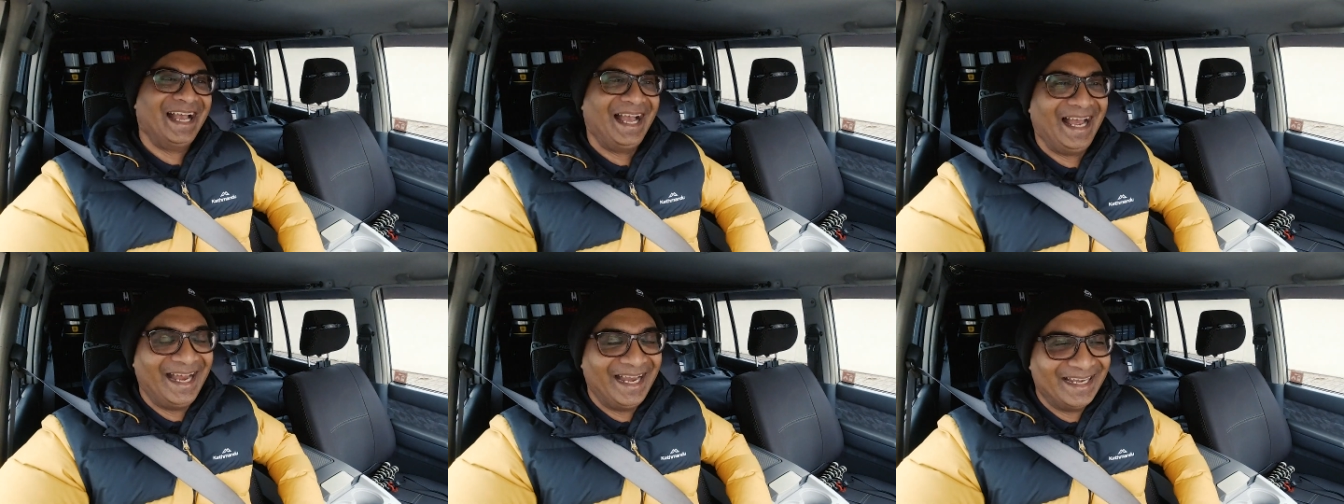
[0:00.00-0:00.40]

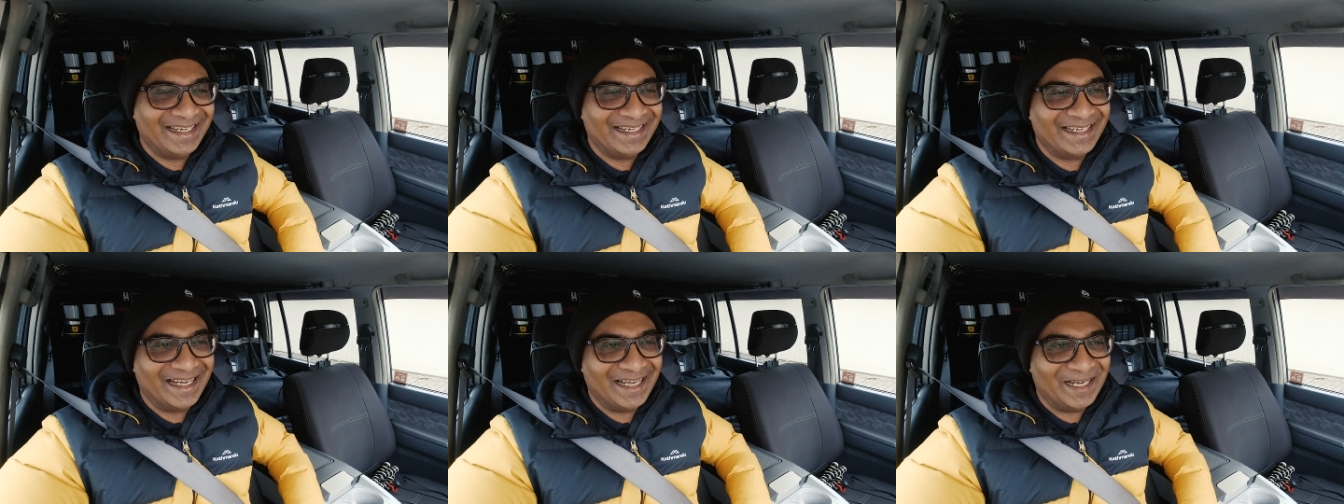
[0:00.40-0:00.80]

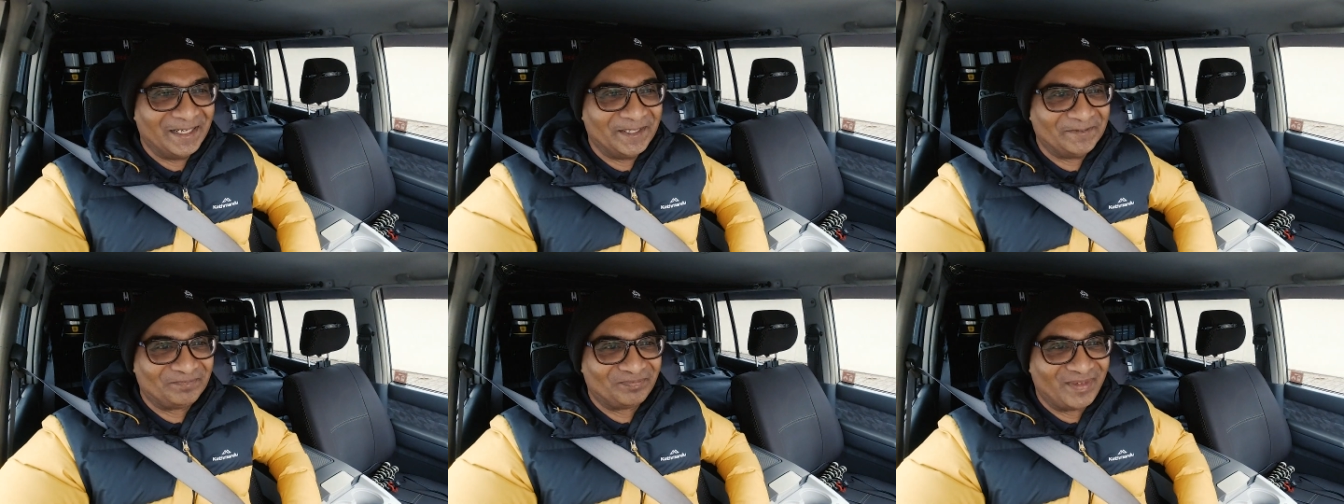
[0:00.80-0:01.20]
And
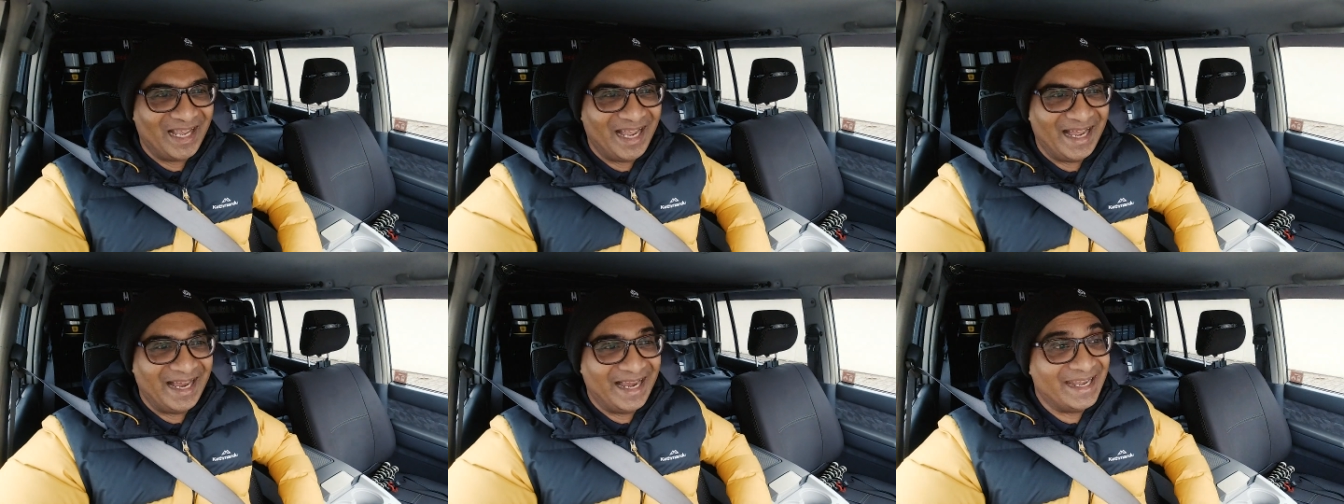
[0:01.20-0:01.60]

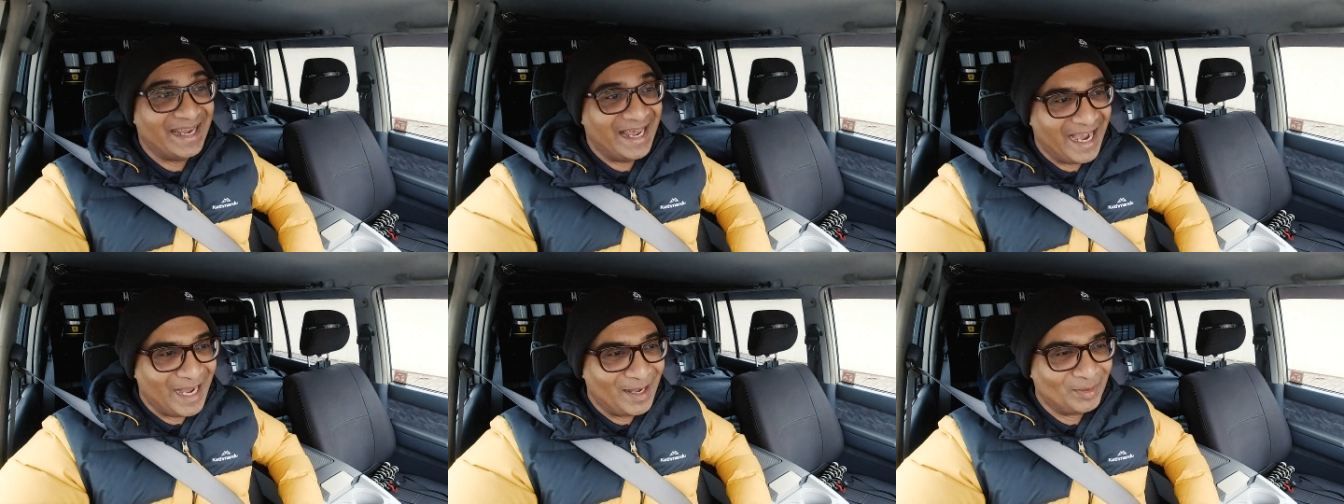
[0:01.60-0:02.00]
yeah, and
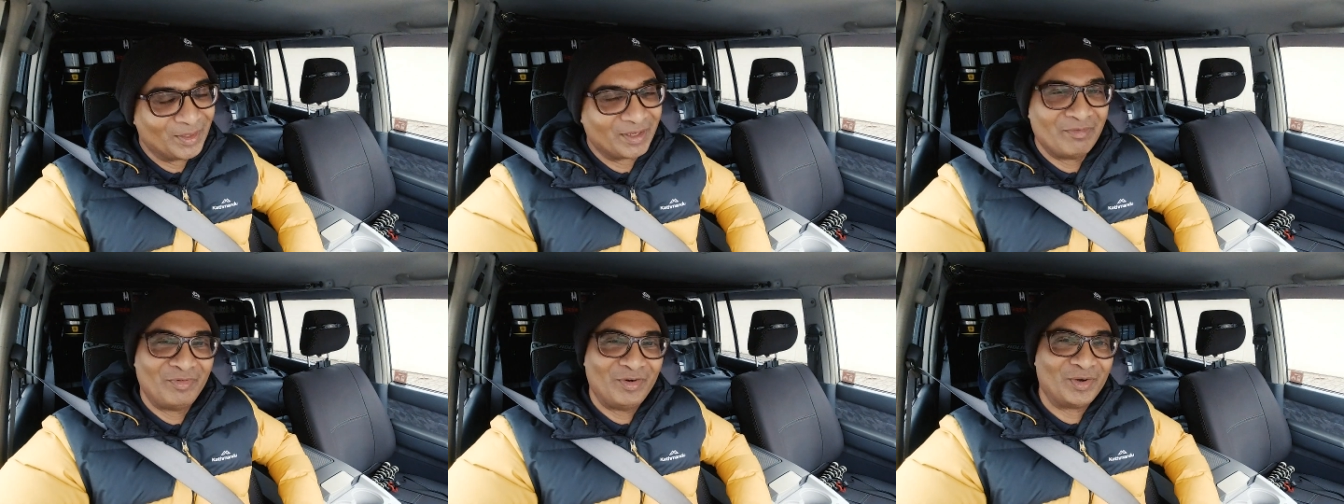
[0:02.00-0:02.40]
now
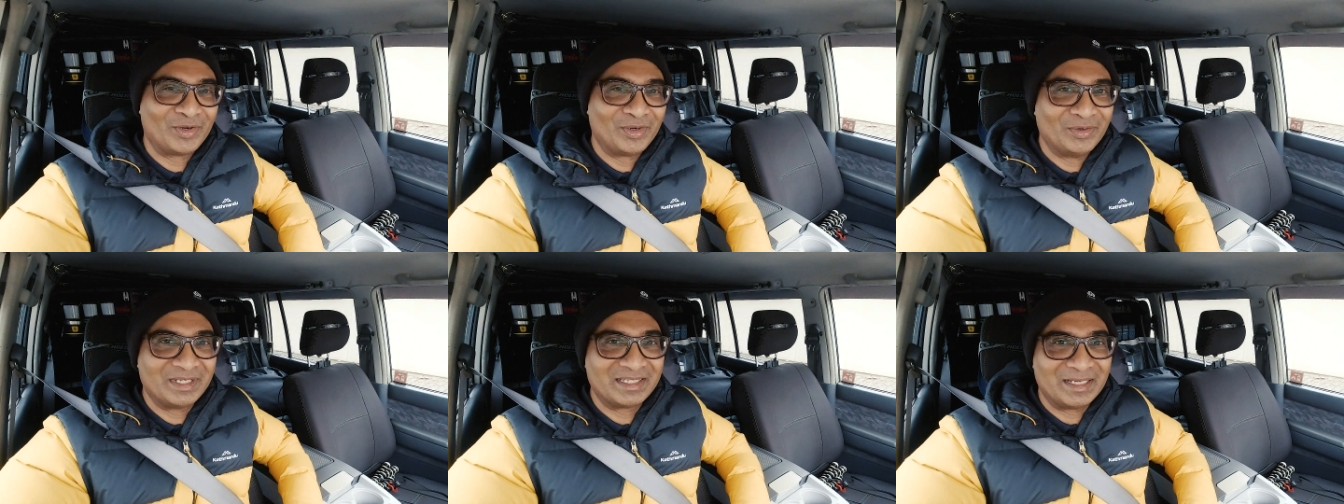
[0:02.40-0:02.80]
looking forward
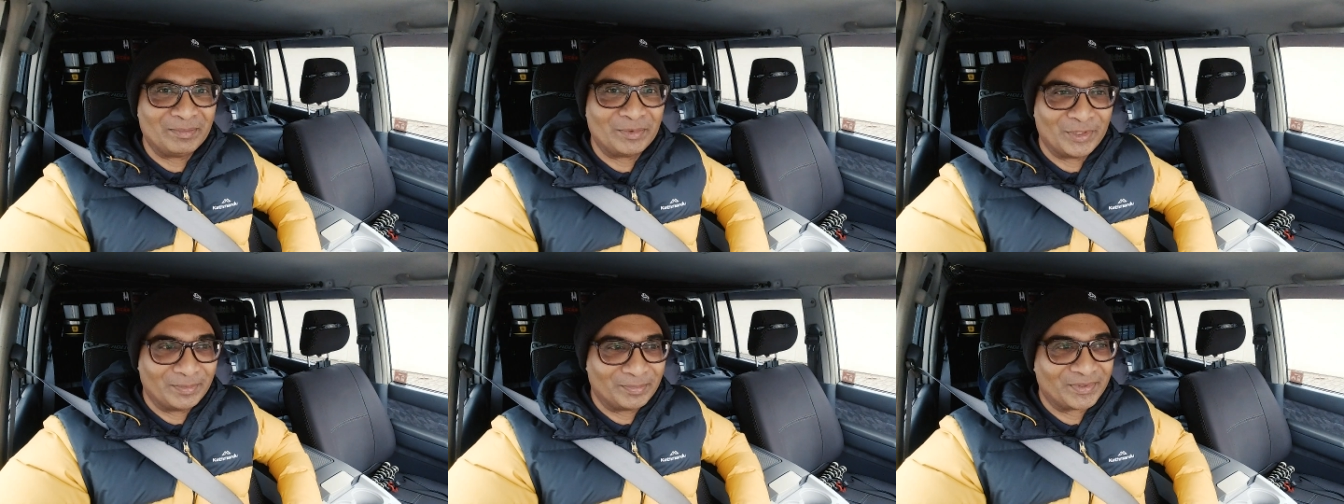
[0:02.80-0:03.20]
to doing
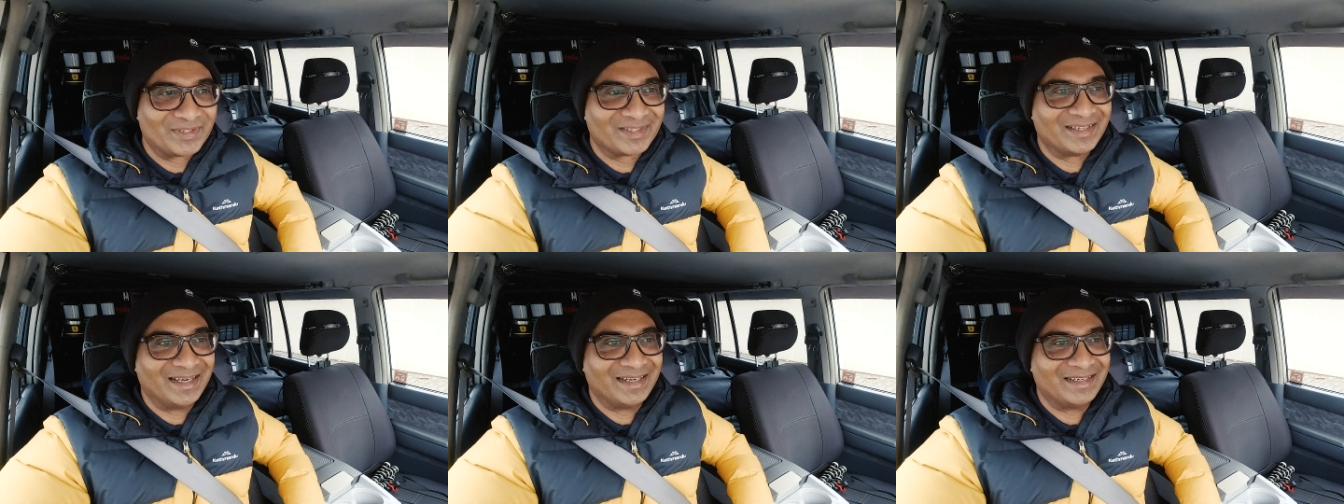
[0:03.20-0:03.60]
some
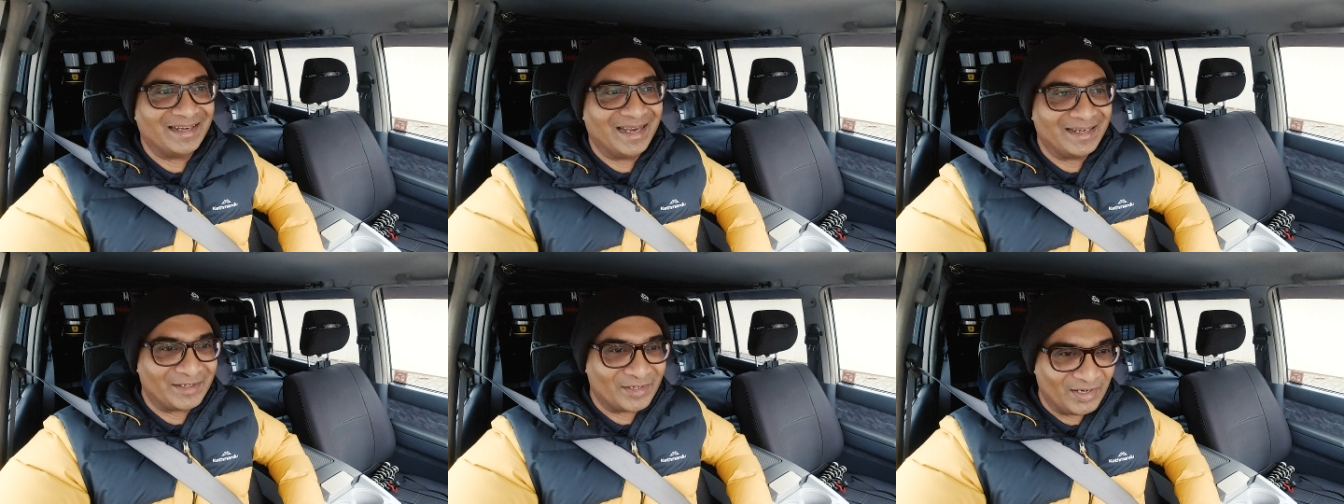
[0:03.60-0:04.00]
trips
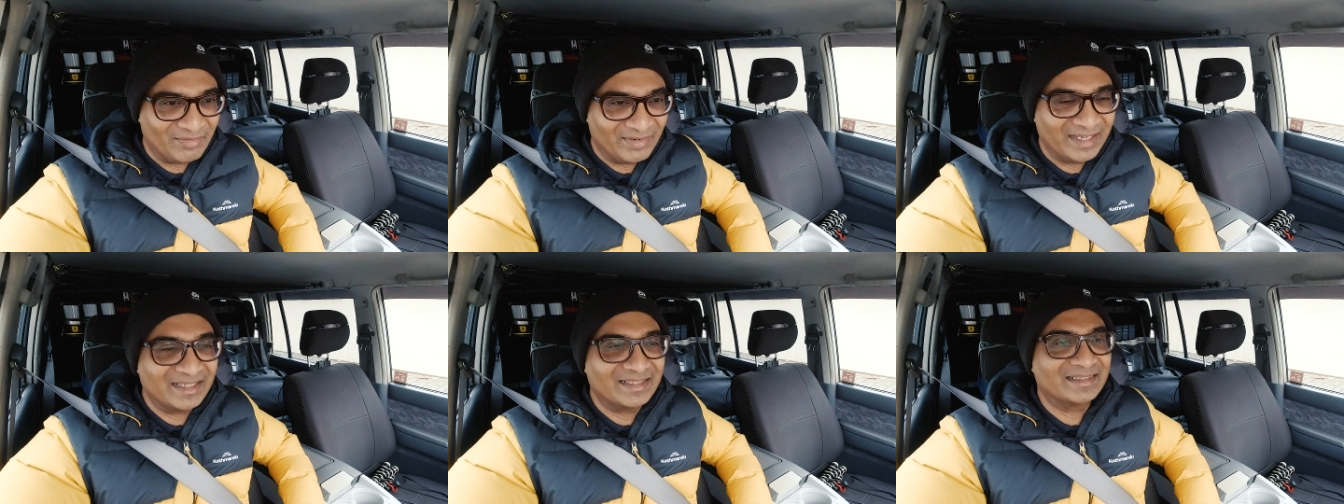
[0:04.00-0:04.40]
and
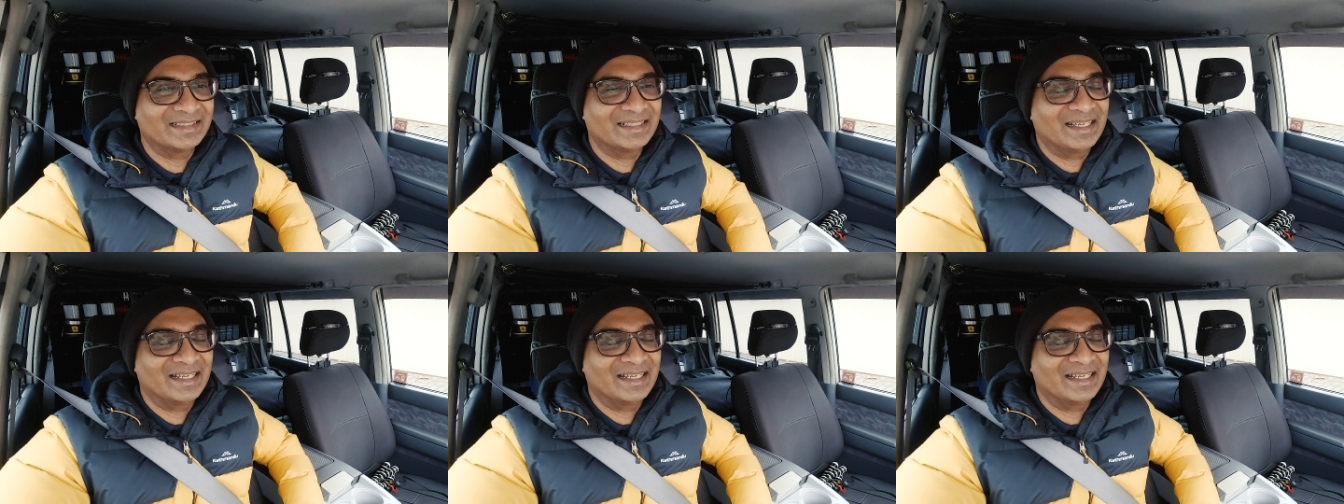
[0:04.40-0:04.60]
traveling.